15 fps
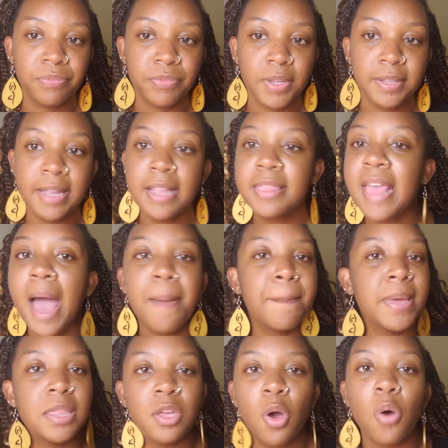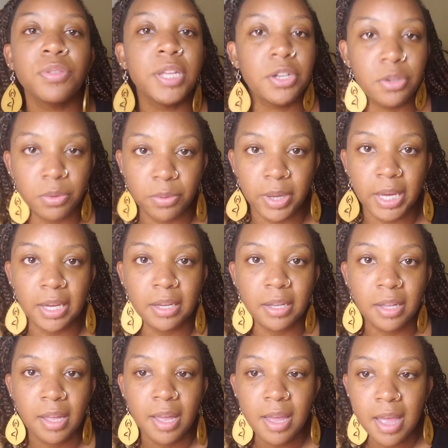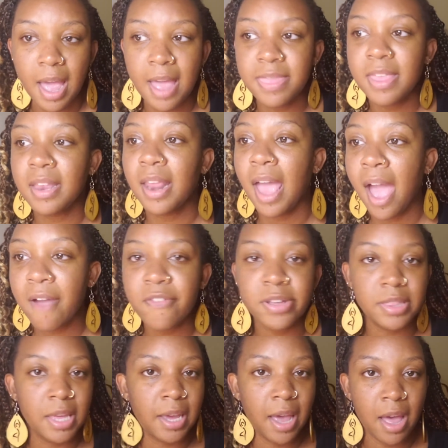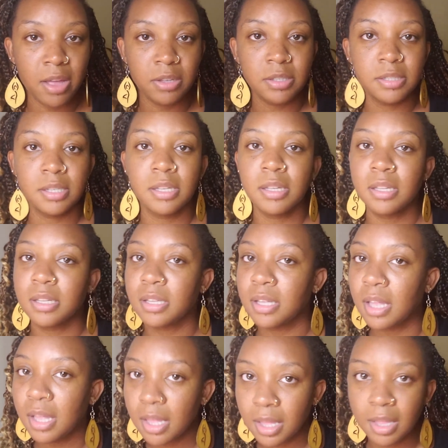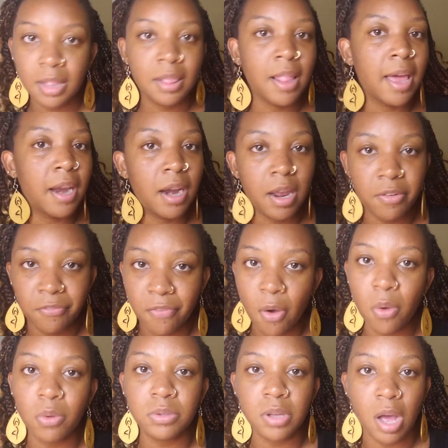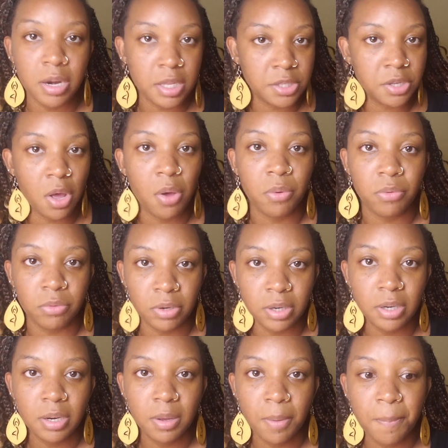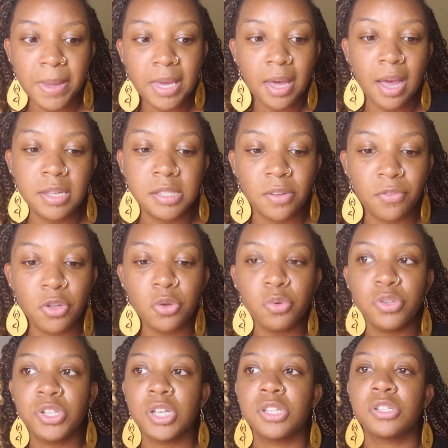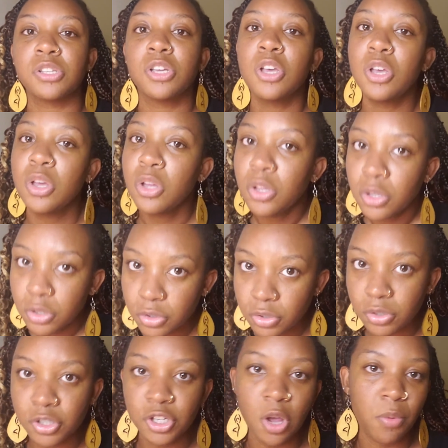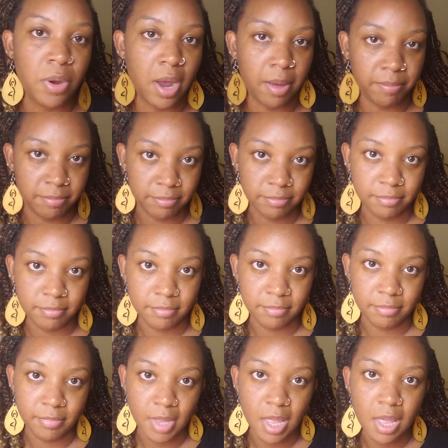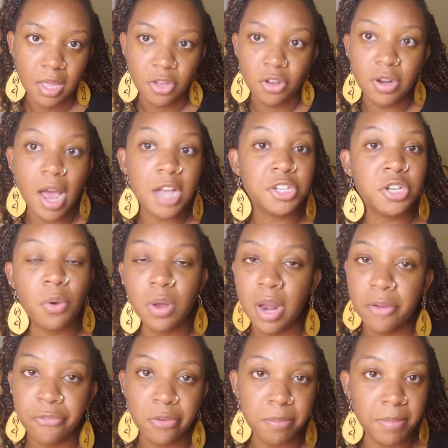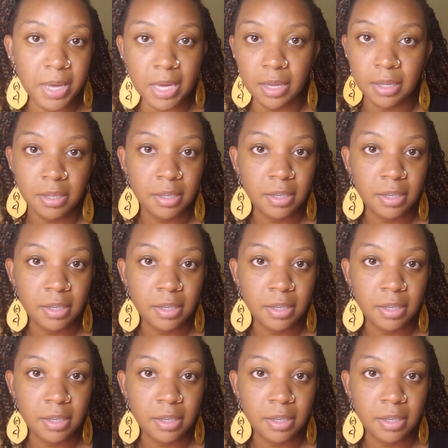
Let that be the only doing. And then everything else, let it unfold on its own because of you just showing up. You're not showing up for me